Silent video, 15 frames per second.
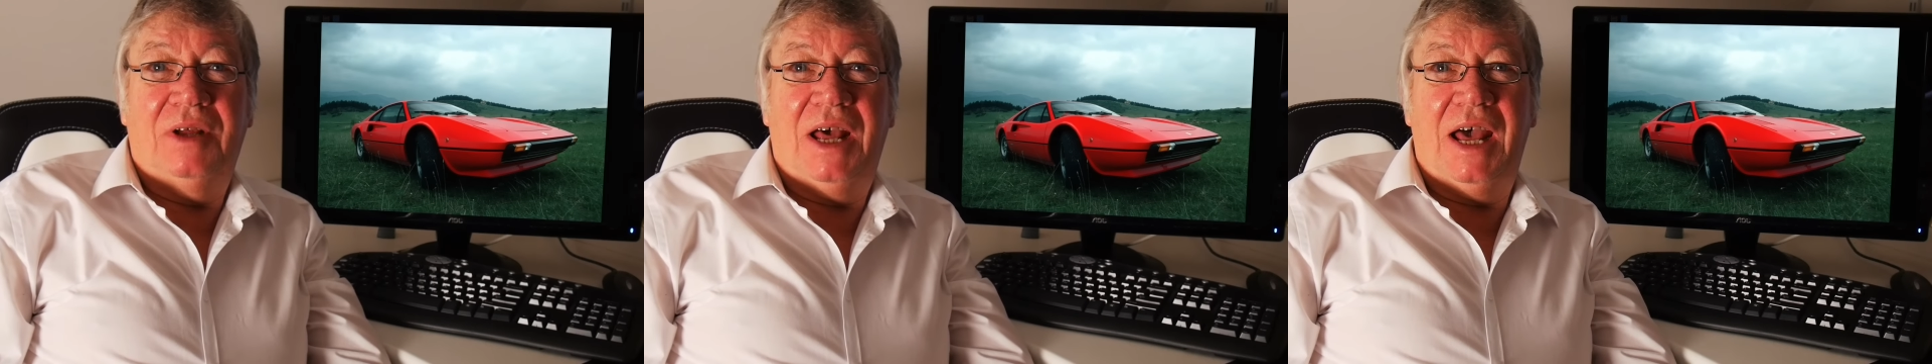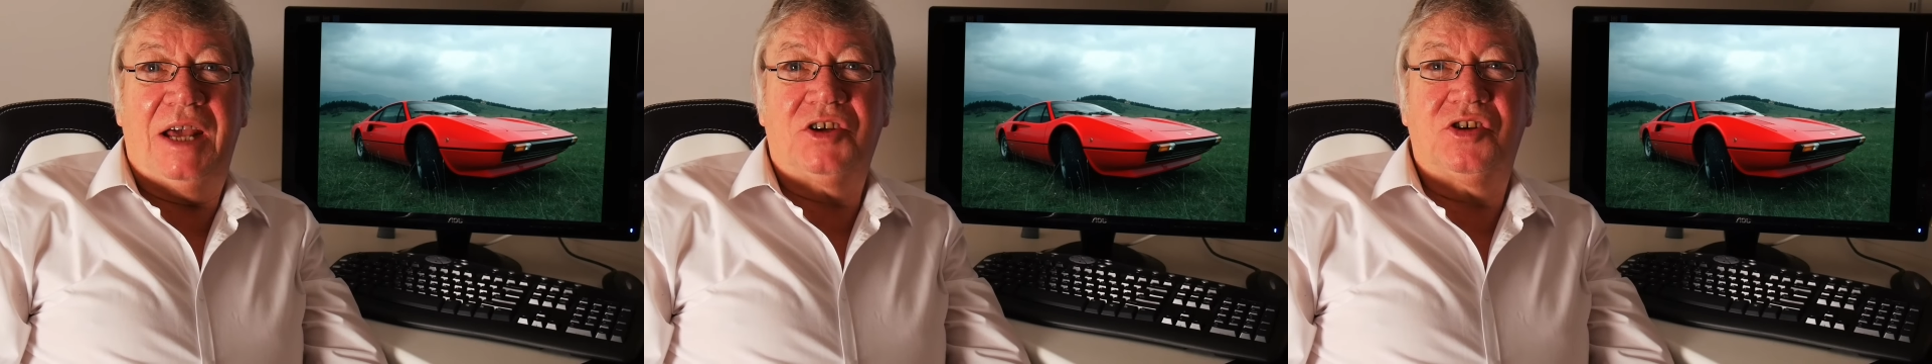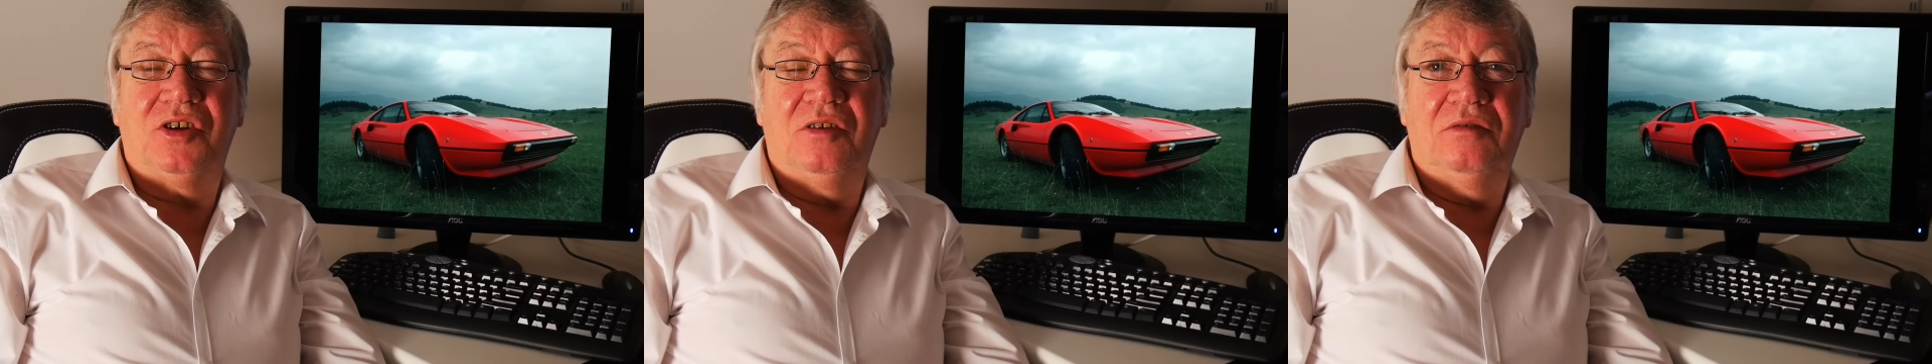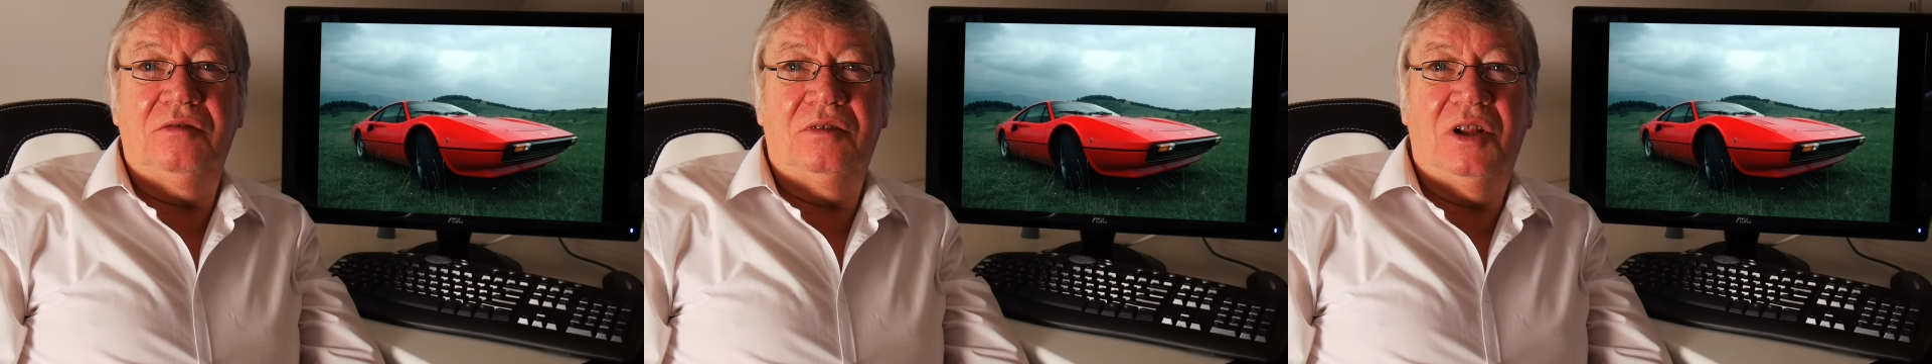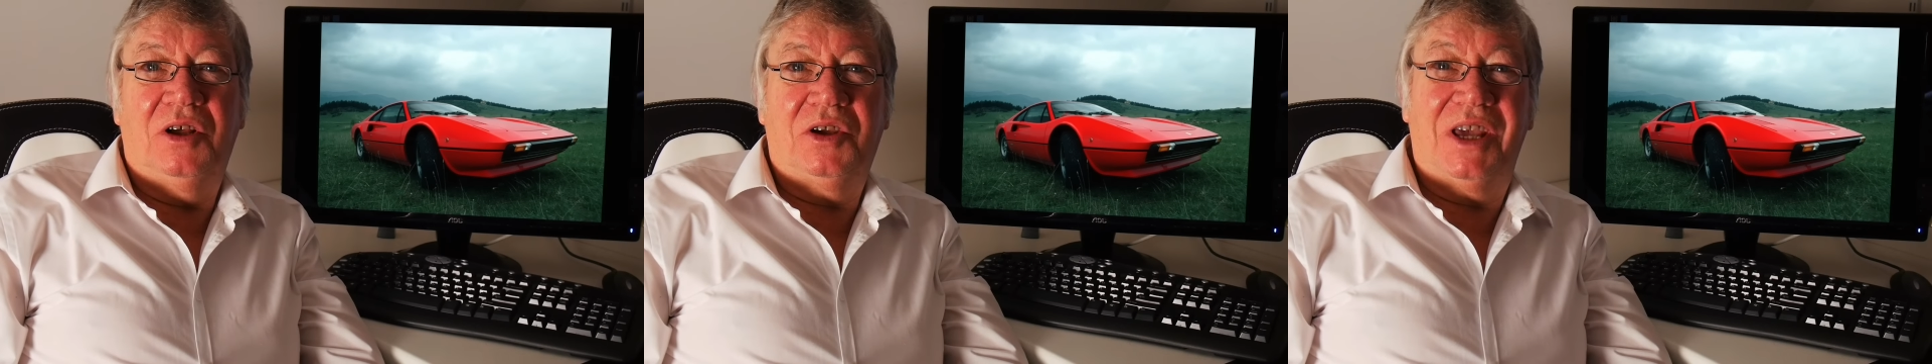action
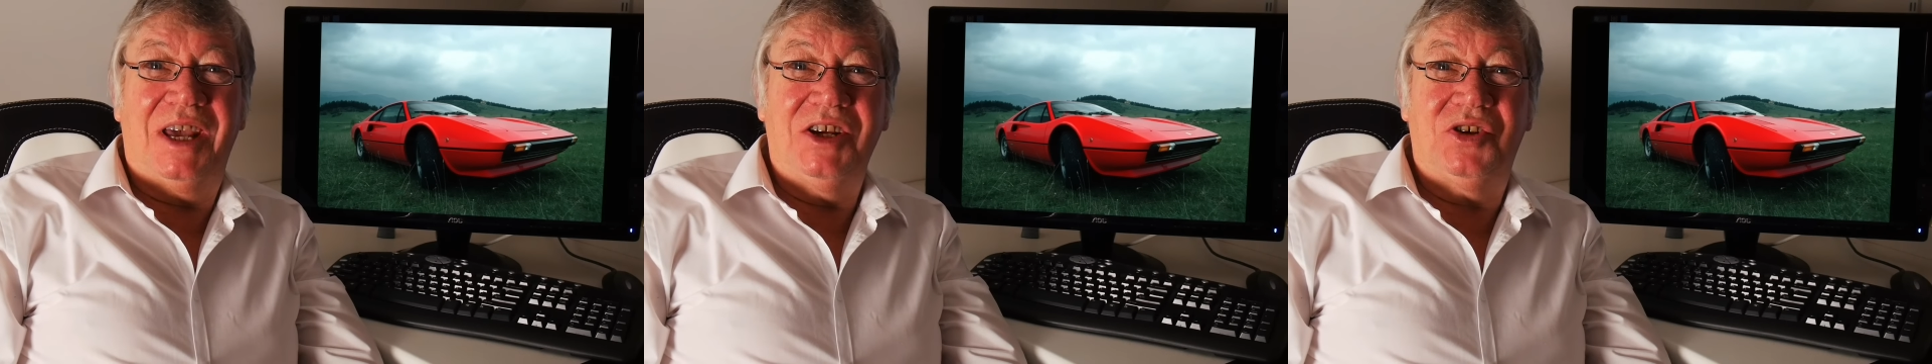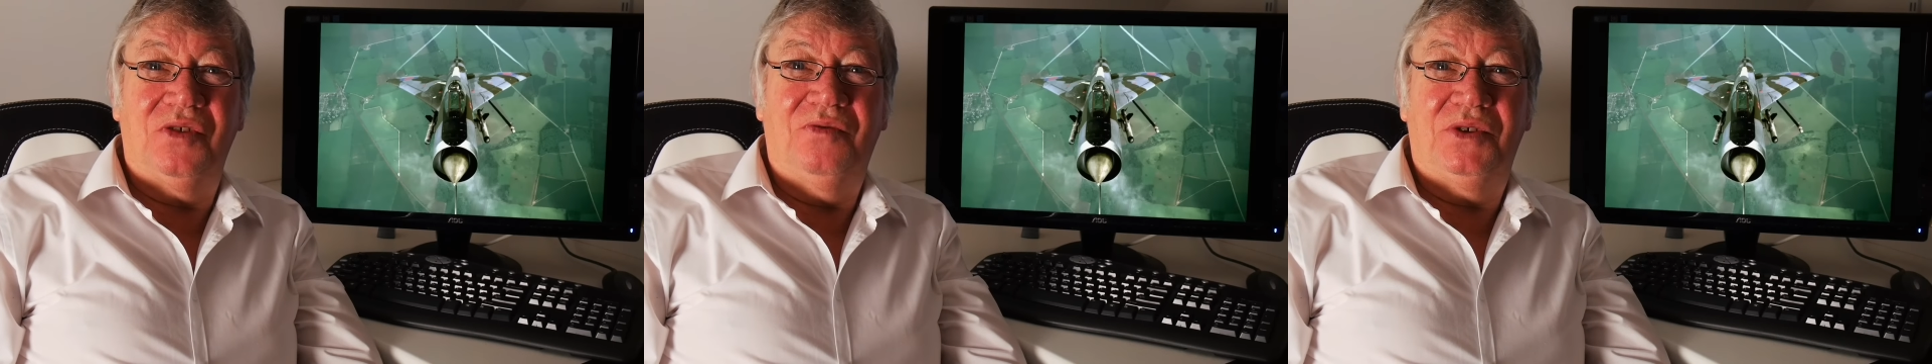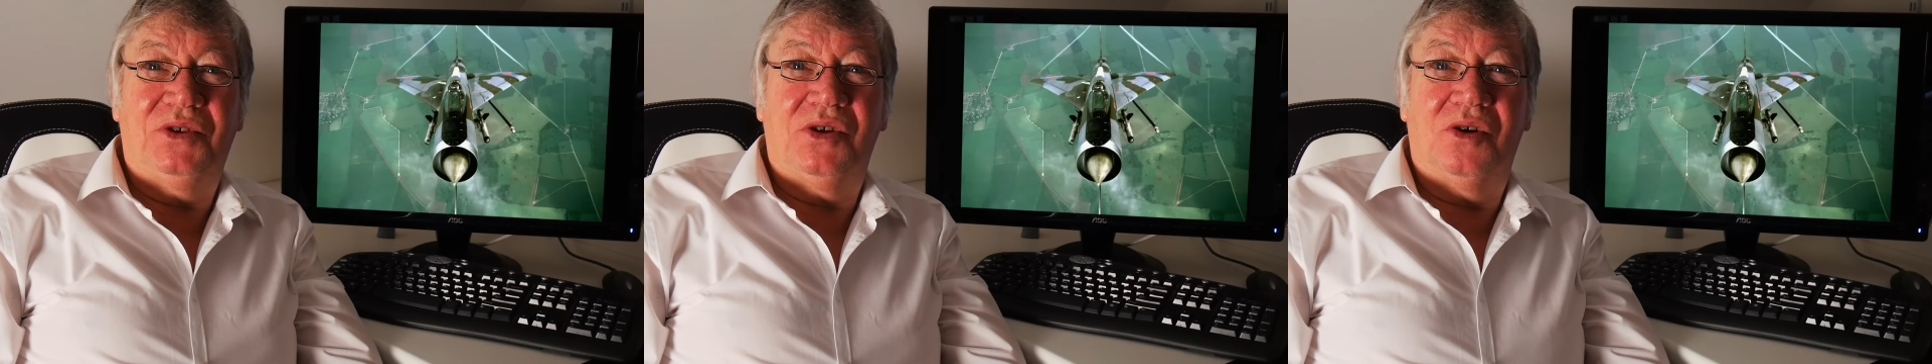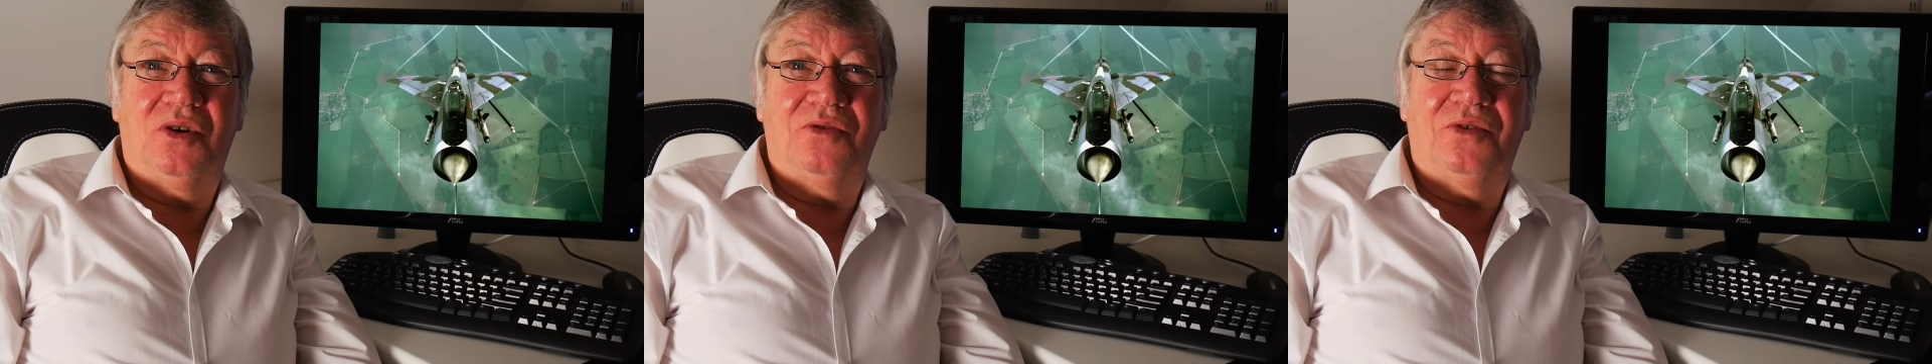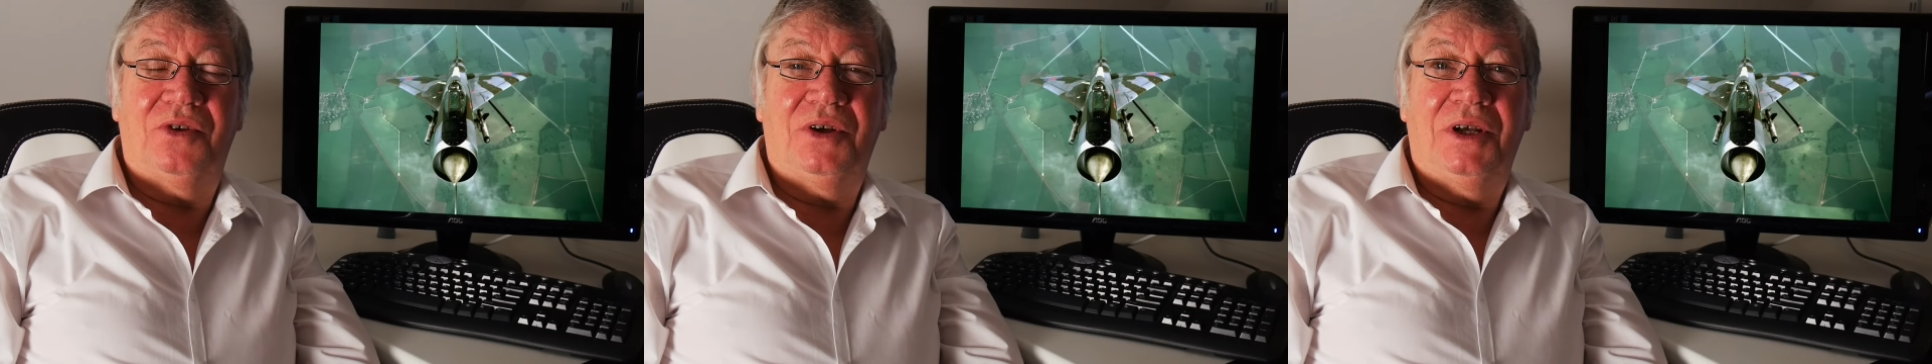location
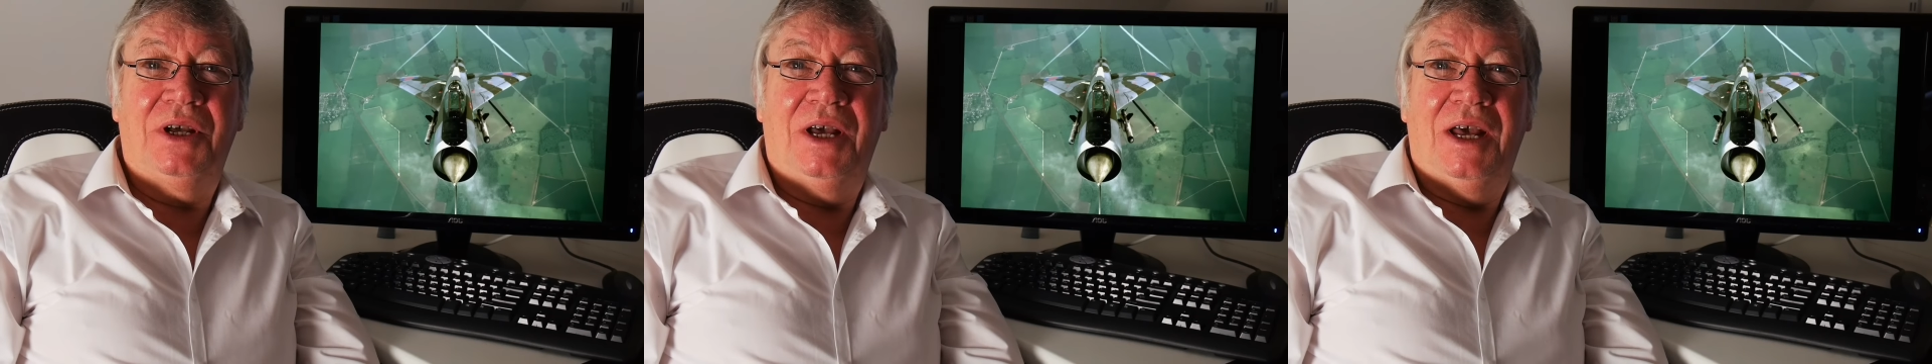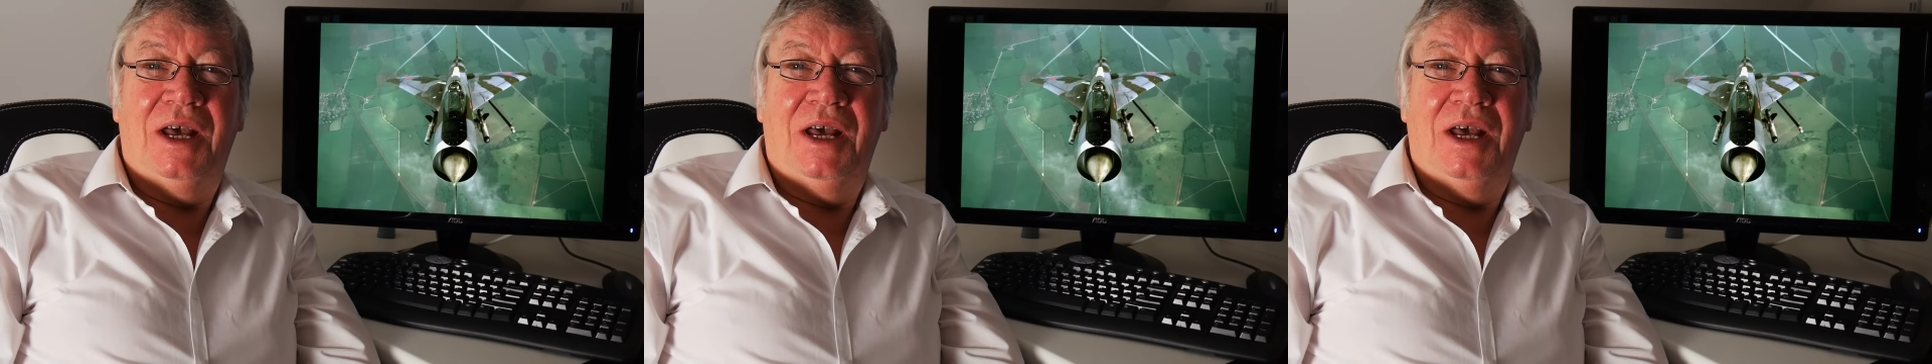photographer,